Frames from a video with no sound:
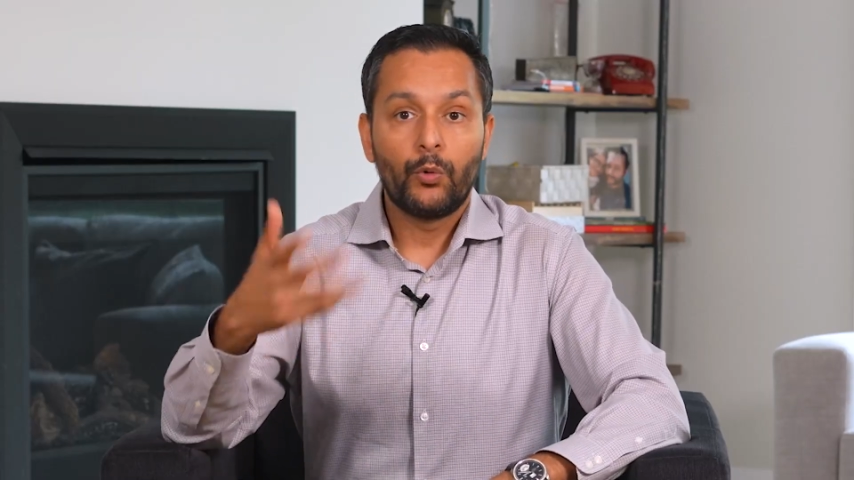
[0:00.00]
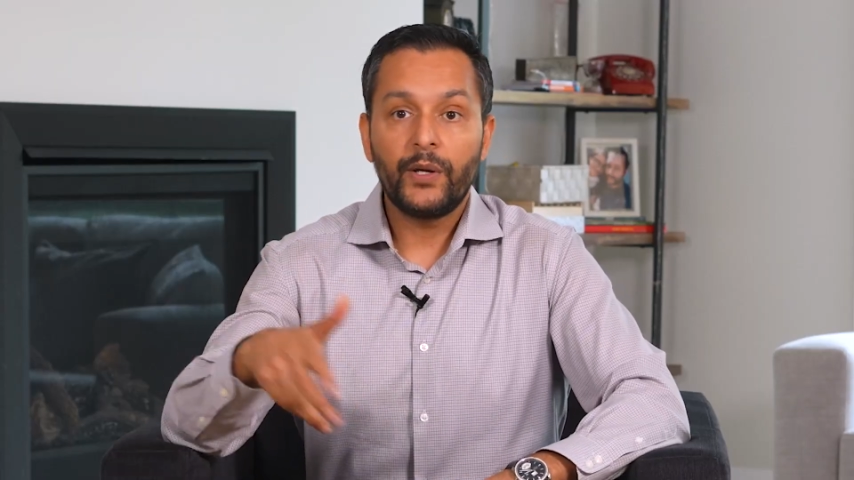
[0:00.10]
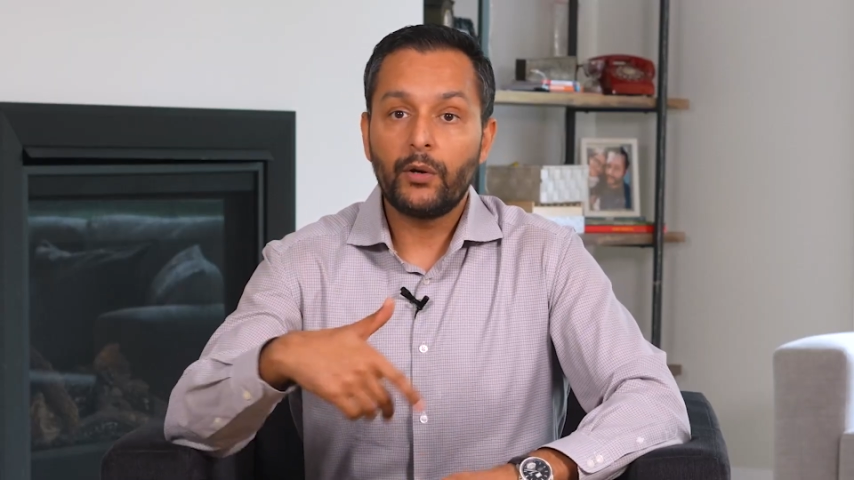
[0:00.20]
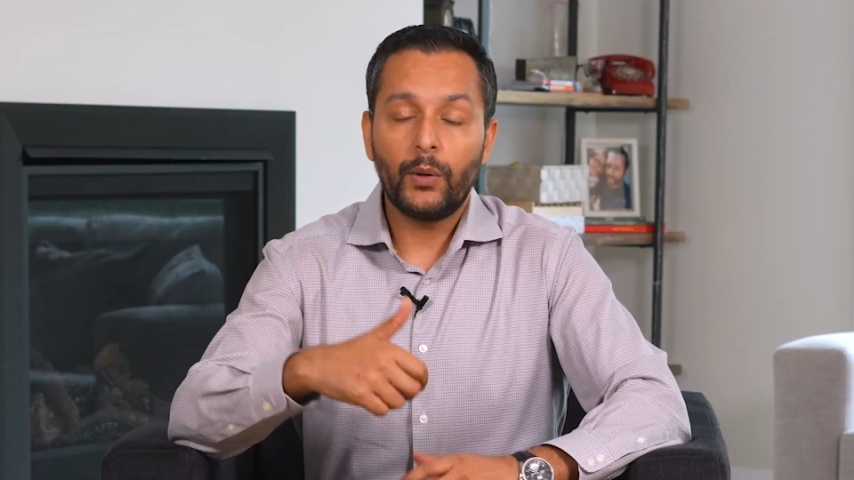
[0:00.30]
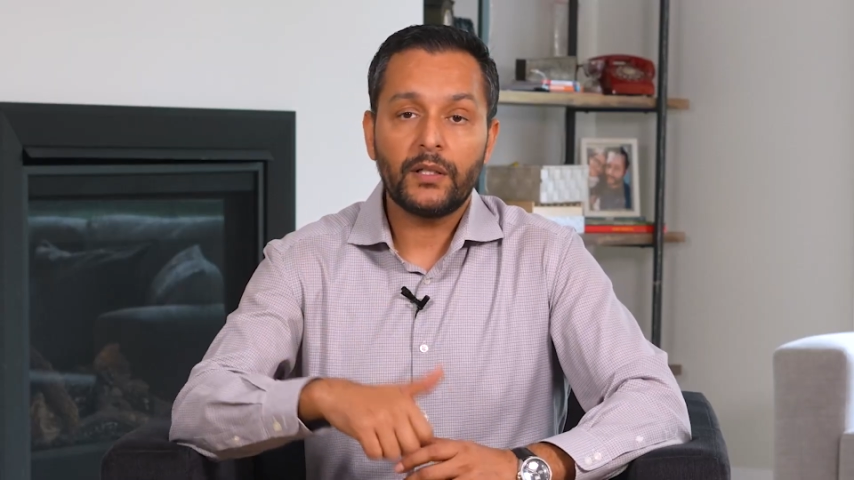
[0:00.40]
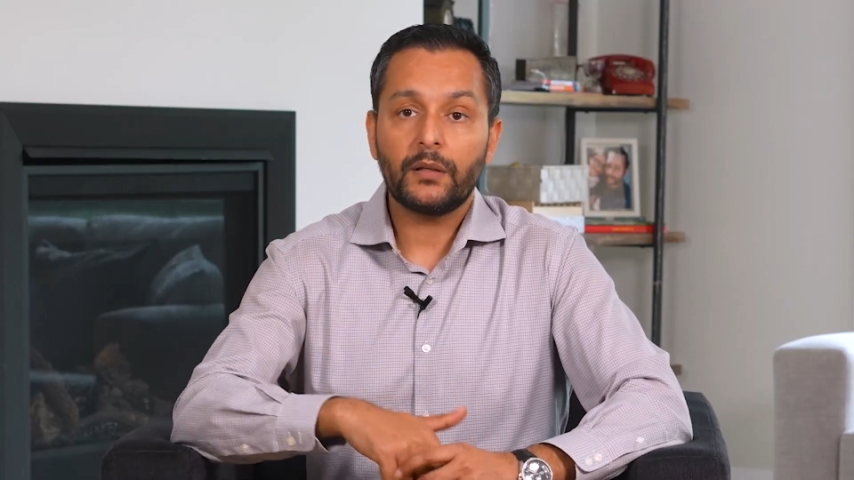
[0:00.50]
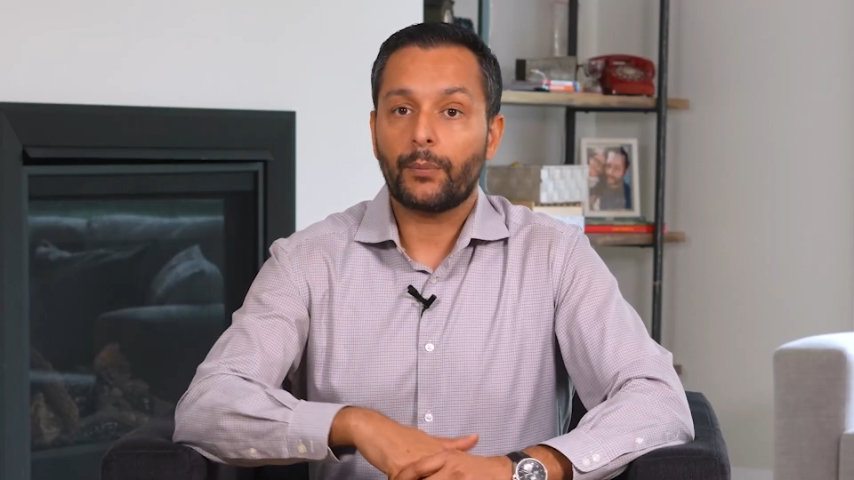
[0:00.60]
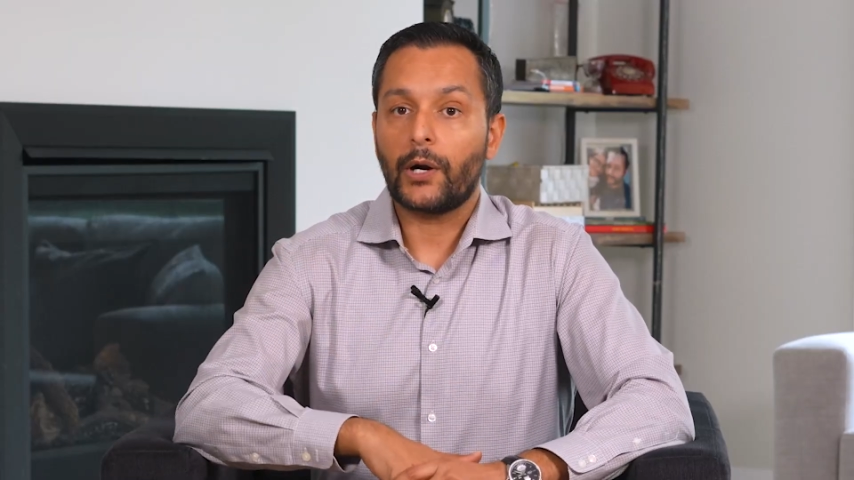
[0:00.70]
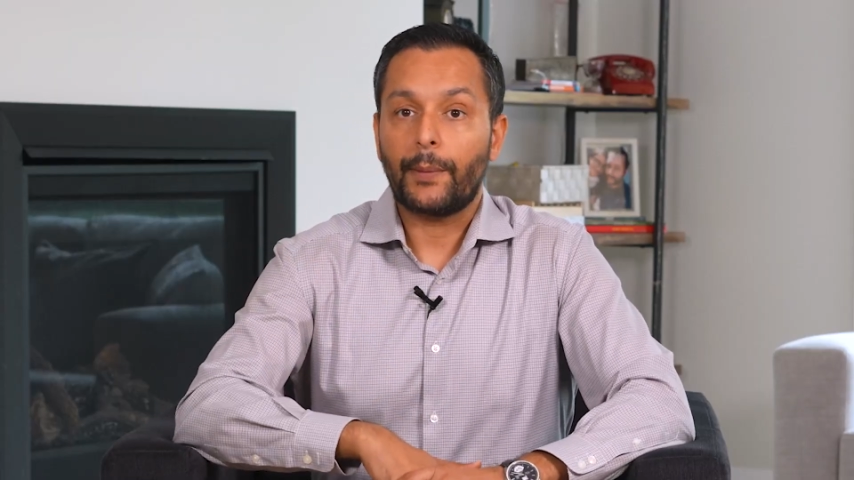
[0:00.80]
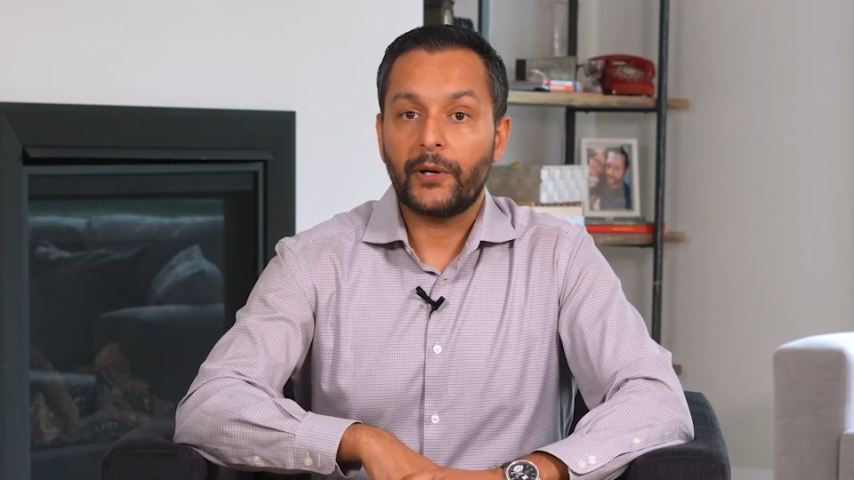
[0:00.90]
We go into the
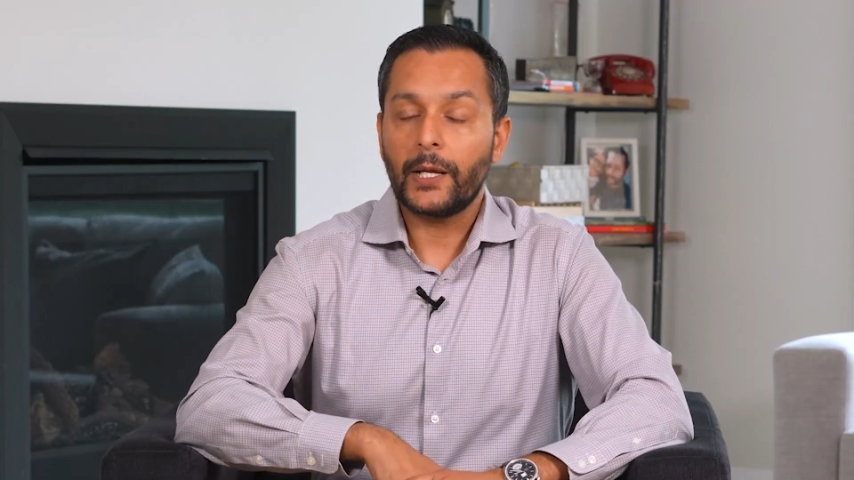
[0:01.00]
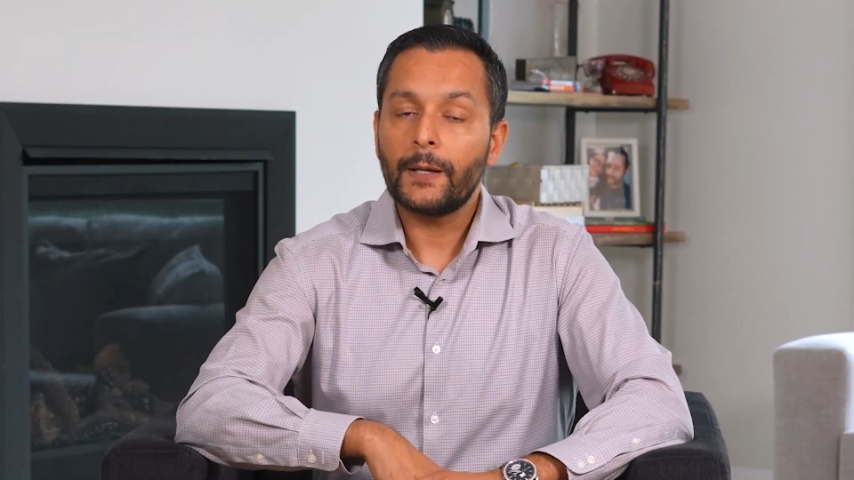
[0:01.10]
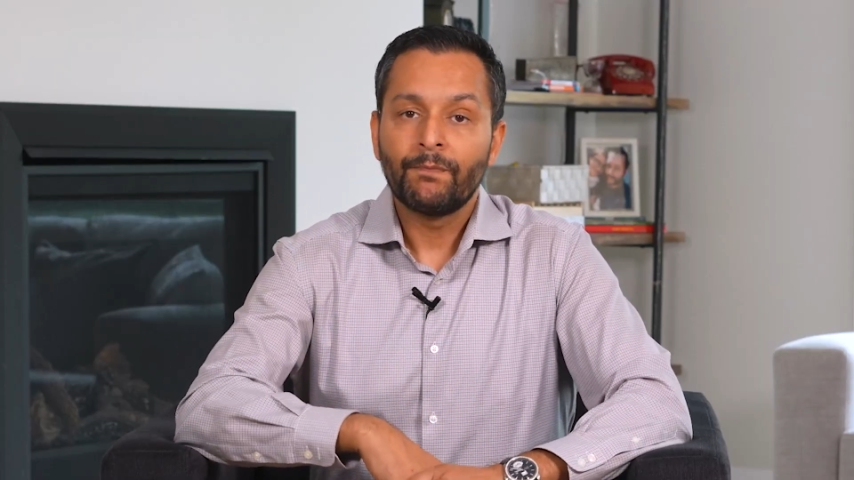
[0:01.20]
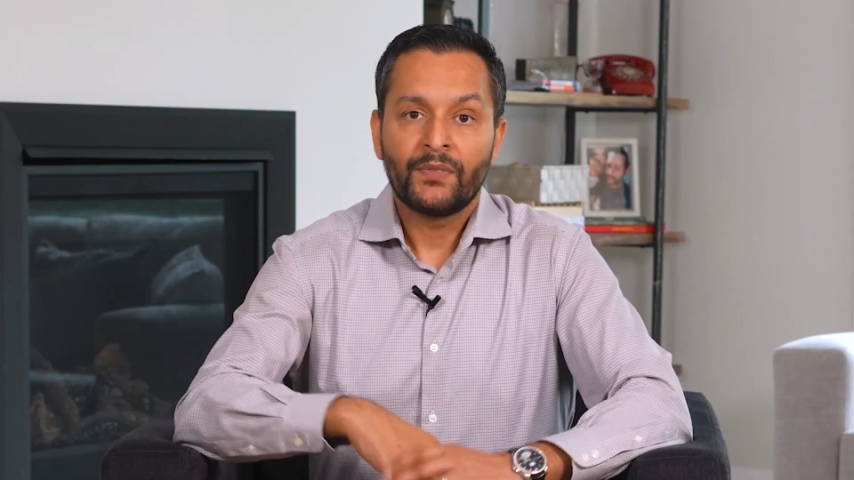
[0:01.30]
property